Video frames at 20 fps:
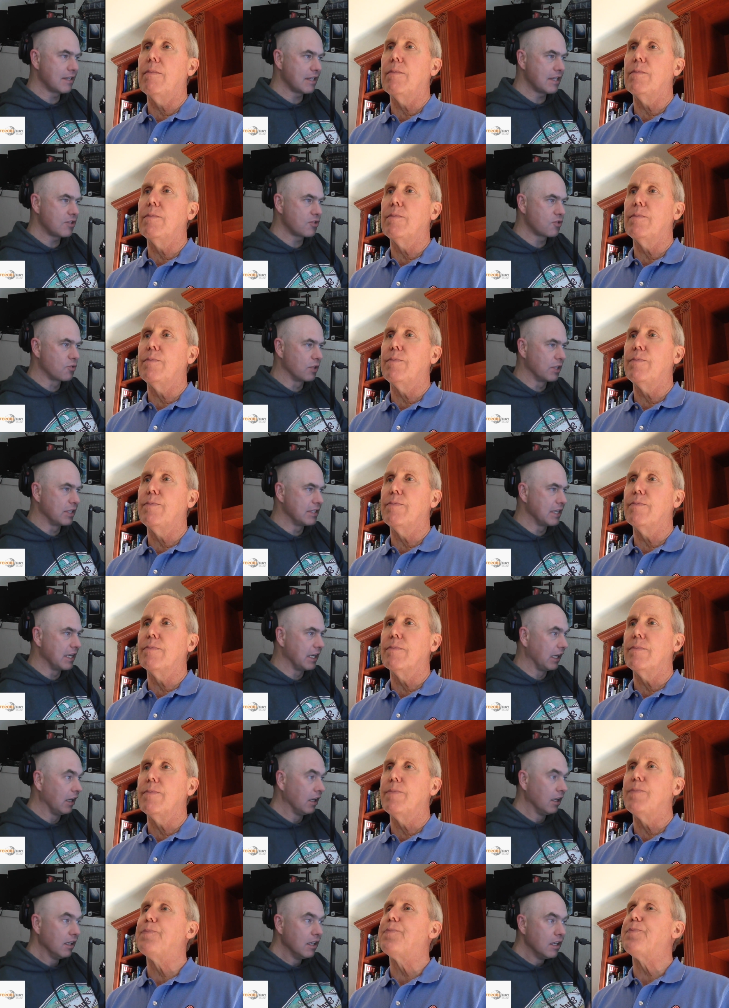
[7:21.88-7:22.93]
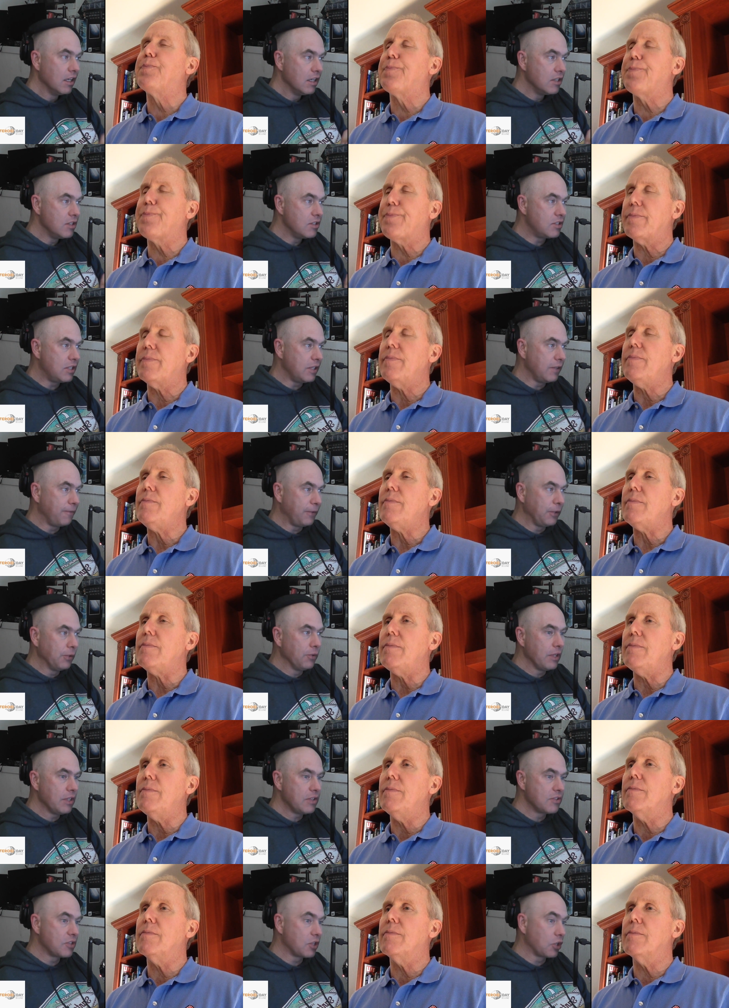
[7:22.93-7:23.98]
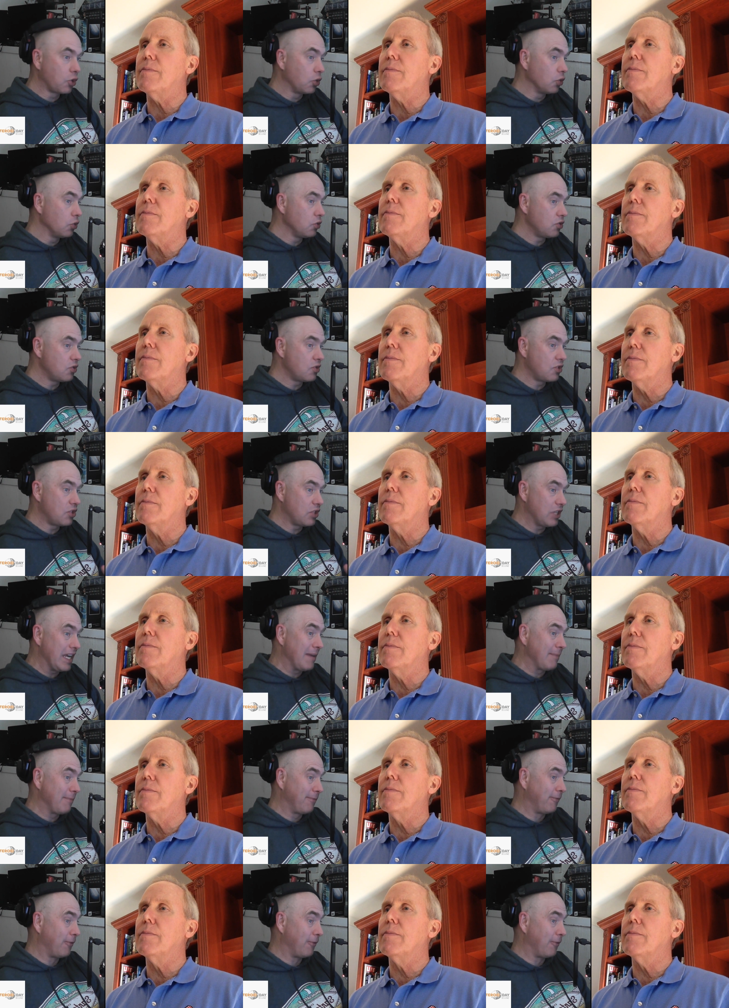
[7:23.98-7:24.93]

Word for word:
Speaker 1: as Asteroid Day. Do you feel this is a good step